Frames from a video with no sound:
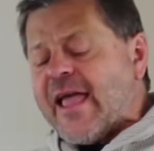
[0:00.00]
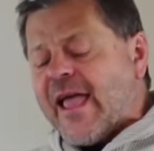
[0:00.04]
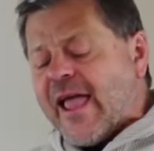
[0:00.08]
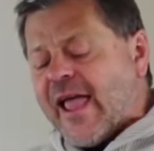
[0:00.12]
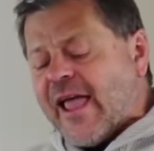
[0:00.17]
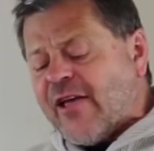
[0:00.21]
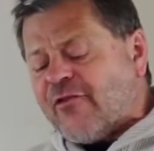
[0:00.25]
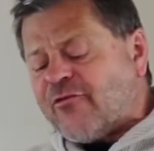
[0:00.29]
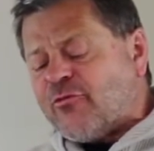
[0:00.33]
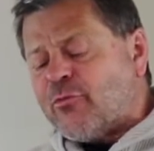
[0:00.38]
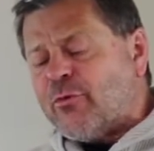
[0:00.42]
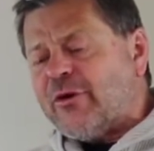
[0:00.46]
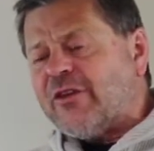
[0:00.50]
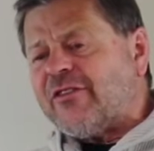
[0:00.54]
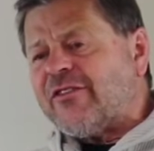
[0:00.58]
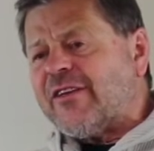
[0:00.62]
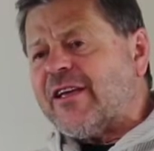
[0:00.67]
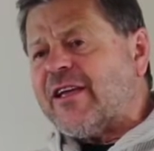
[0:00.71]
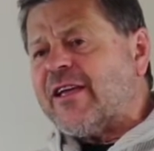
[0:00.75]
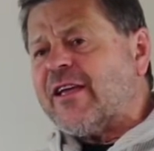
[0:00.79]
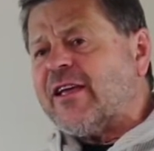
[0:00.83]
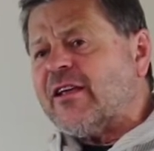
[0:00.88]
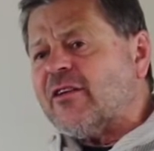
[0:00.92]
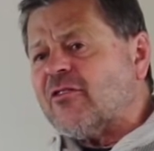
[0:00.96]
If we
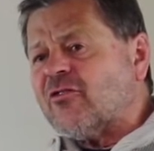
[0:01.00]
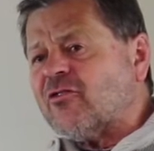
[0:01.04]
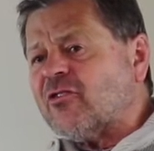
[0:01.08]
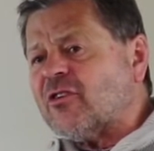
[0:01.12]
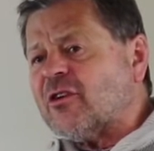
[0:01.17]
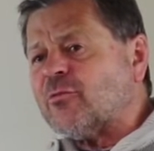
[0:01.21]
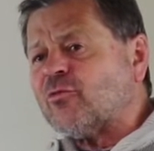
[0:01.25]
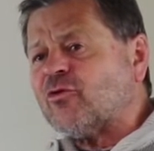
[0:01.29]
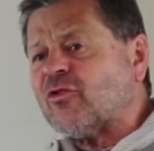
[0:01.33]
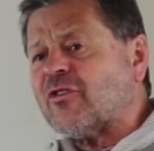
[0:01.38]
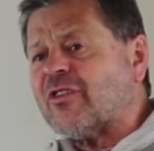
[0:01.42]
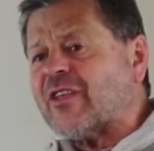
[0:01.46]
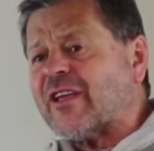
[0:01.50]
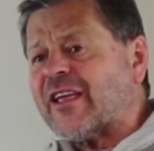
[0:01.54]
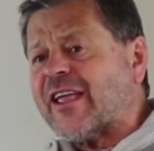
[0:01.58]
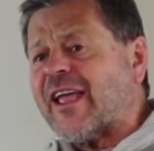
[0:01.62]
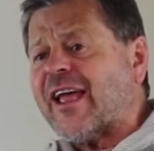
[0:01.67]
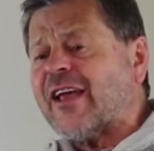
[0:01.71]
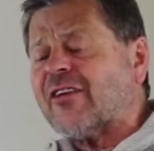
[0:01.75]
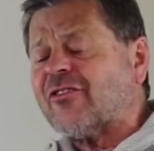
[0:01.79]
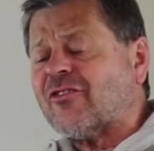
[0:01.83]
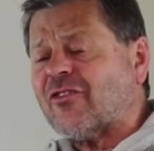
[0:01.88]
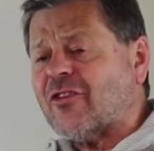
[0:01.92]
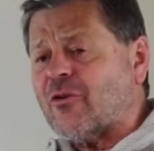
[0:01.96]
think in terms of the
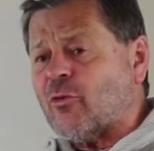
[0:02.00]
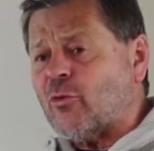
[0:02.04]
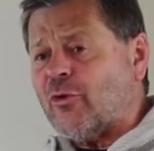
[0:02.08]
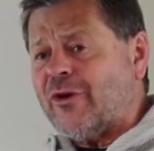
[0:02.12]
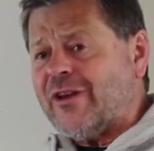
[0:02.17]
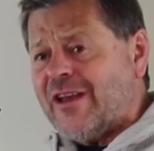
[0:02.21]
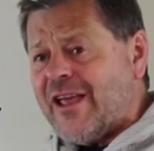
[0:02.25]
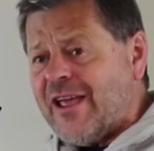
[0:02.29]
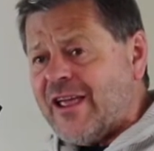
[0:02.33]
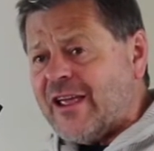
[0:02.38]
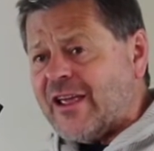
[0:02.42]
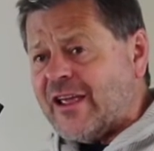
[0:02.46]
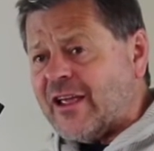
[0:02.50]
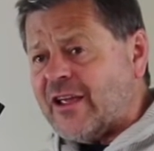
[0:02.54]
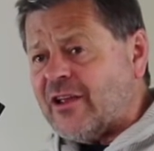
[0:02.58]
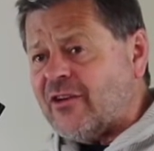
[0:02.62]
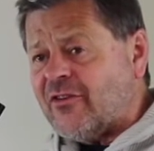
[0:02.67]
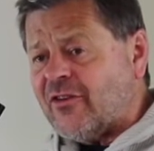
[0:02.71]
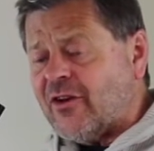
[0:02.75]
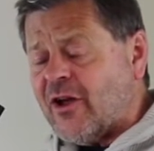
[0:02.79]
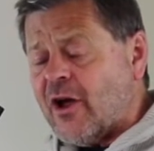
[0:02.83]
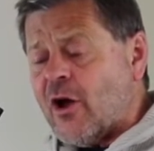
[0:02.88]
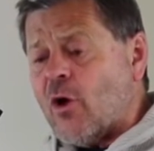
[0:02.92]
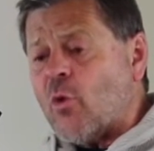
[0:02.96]
gas that we
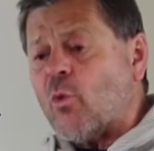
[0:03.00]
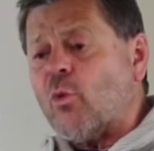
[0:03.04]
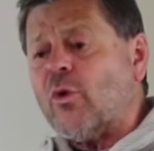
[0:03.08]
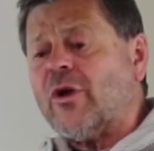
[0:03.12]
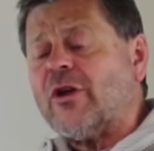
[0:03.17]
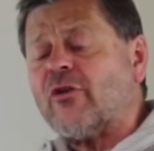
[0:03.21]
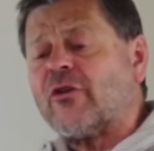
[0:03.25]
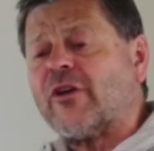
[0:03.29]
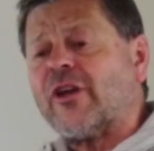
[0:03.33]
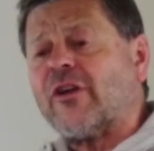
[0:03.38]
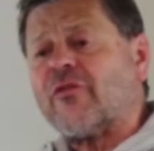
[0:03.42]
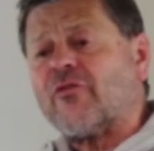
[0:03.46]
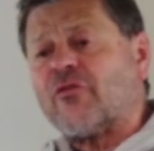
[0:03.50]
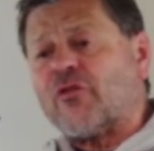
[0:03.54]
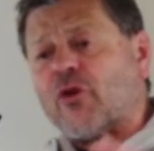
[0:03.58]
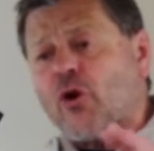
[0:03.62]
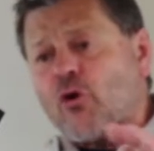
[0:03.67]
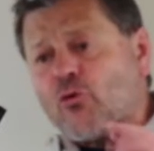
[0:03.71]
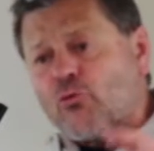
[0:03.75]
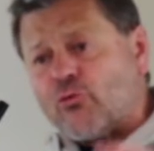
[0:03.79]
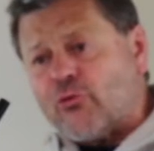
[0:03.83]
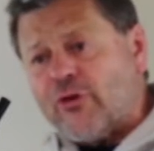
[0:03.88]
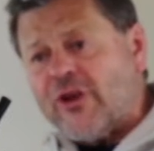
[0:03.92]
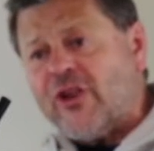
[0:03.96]
need, we're looking for
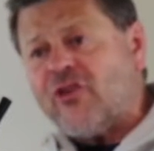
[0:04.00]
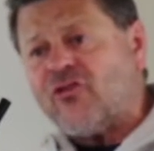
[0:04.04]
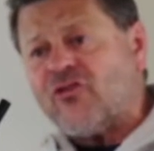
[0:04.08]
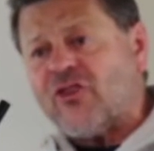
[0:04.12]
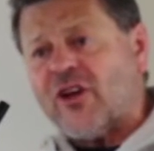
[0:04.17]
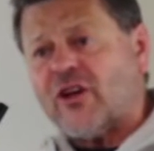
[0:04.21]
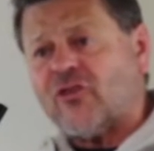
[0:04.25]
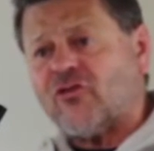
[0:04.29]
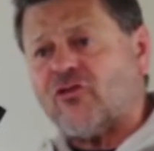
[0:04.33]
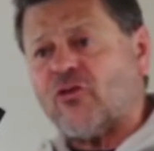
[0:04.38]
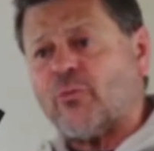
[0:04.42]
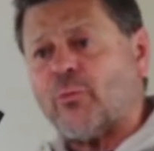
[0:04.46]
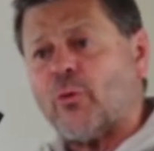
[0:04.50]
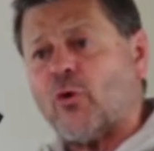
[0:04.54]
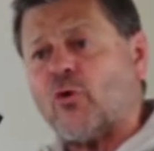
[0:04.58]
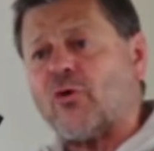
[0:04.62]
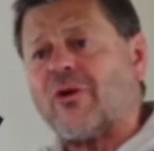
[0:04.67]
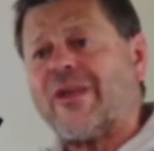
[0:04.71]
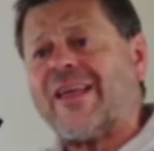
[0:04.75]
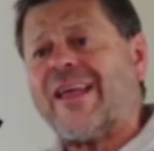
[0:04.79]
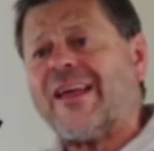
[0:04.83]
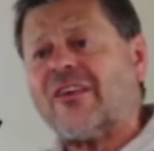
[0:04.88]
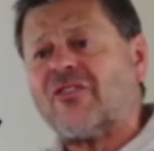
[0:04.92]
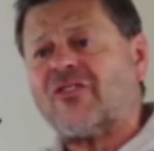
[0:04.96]
a
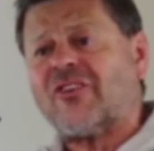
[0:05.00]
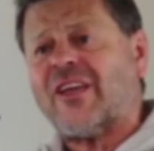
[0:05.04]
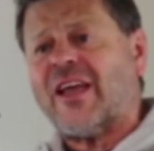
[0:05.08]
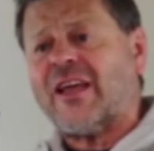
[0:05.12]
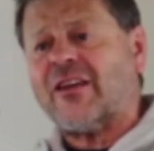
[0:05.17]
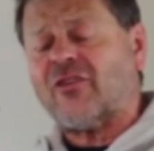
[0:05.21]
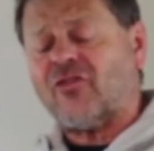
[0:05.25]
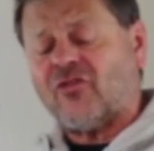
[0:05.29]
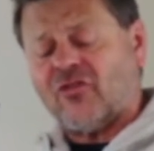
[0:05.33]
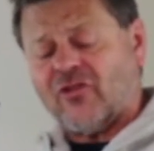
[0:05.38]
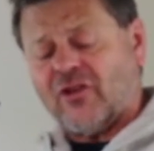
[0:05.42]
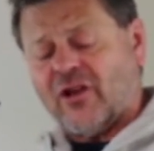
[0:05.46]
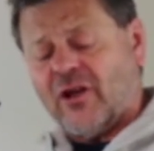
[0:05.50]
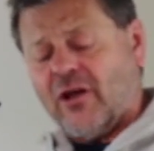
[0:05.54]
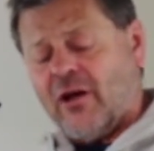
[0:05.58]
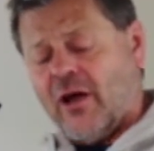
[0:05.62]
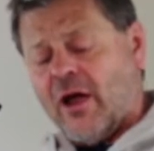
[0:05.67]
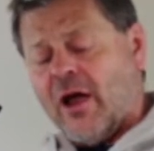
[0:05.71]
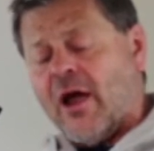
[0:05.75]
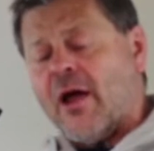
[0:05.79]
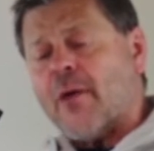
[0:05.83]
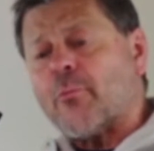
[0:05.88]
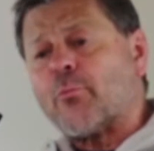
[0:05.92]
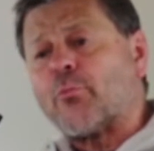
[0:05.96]
rechargeable gas canister,
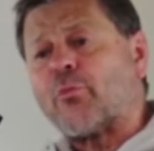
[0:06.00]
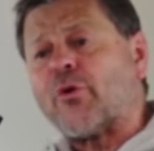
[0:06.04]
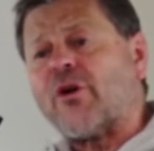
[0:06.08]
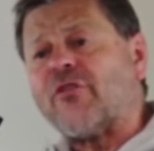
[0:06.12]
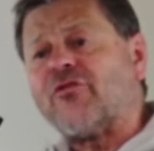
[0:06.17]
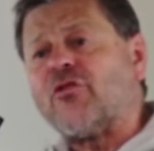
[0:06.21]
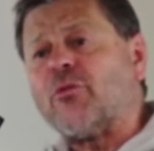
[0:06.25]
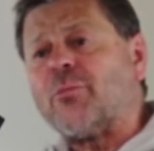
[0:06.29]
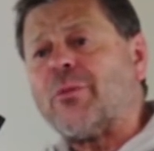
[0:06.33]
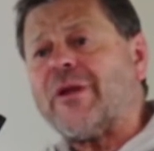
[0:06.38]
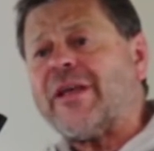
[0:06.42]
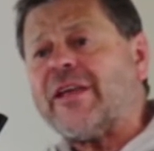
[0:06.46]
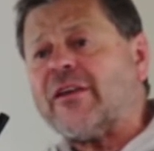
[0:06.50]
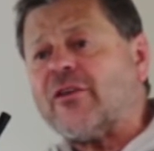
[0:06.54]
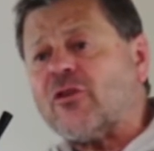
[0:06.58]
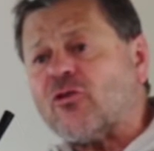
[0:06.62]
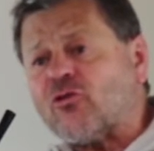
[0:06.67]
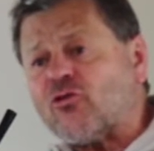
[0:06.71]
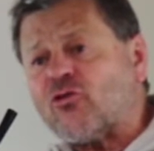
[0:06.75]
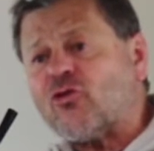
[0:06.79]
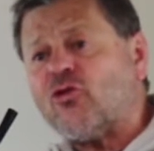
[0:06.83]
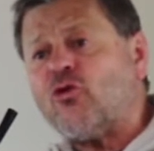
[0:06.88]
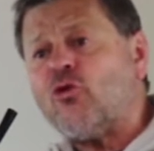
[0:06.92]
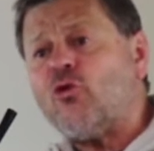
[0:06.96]
preferably in a
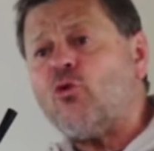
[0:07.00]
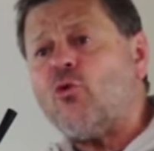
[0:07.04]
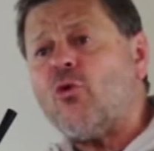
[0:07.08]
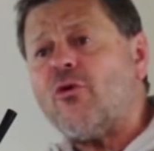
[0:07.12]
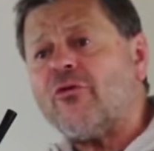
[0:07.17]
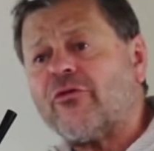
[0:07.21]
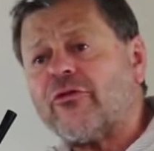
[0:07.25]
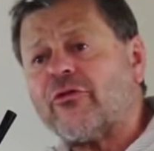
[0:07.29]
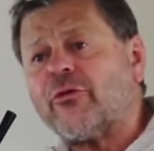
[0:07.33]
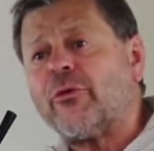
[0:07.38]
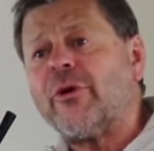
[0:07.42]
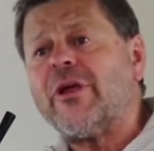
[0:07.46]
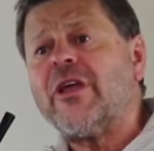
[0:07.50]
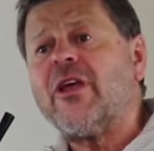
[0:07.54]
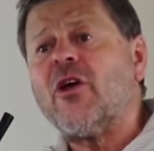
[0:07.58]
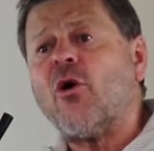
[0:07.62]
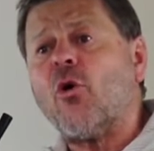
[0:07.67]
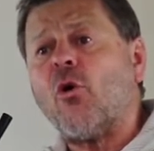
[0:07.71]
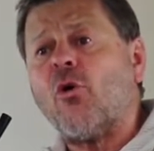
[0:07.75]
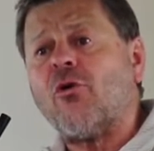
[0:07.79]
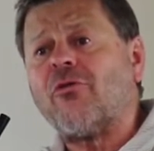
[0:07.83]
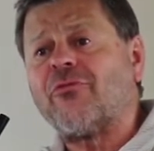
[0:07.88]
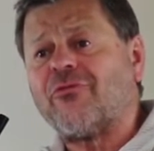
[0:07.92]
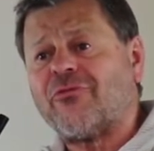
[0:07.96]
2, 3
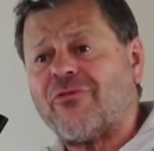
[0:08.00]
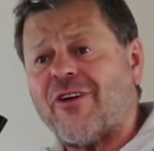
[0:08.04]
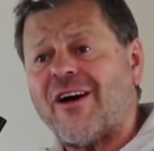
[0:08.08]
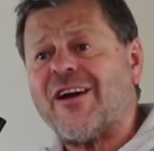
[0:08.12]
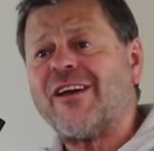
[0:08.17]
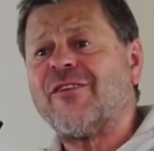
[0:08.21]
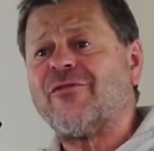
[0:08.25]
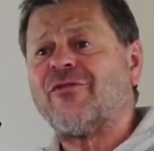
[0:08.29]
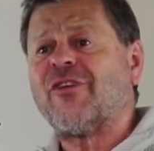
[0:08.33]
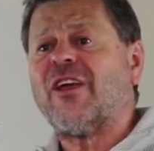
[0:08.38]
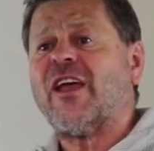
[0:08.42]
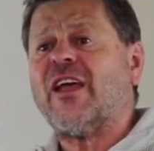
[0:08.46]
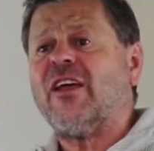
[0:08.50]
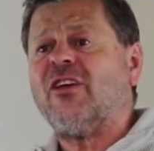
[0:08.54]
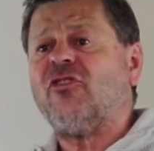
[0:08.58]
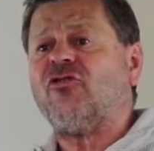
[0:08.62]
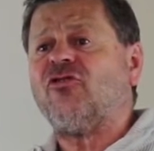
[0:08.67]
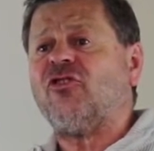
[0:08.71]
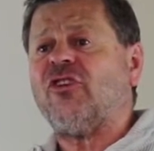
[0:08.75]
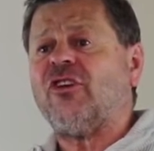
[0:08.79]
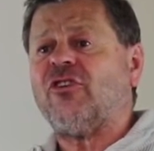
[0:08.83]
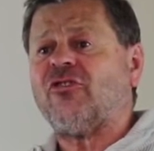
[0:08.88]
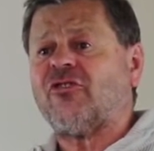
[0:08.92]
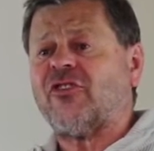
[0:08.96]
or 5
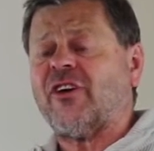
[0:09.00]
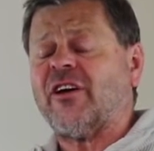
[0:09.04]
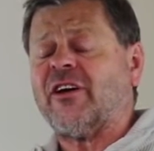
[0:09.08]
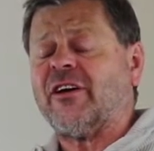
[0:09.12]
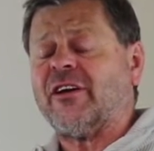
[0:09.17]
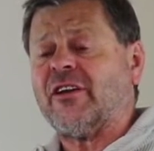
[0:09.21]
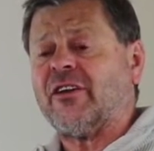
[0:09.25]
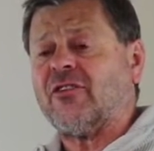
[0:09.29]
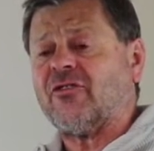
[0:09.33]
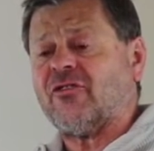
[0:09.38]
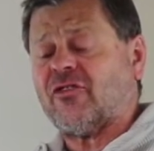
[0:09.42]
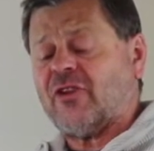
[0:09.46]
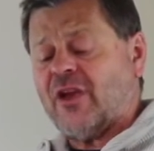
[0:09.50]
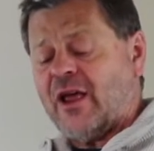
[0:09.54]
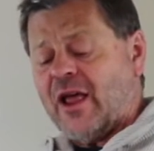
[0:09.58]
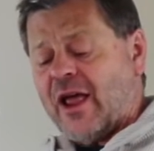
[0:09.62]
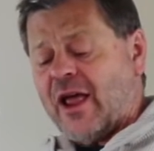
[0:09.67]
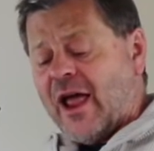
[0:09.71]
kg size.